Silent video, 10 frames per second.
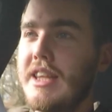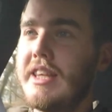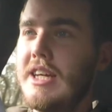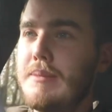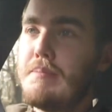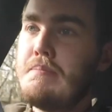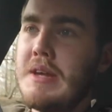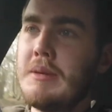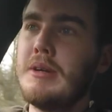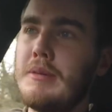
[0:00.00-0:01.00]
The
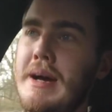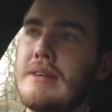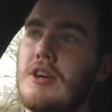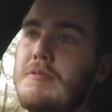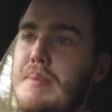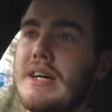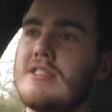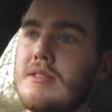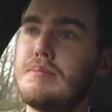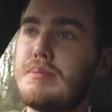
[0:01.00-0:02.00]
minimal amount of
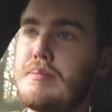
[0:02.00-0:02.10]
button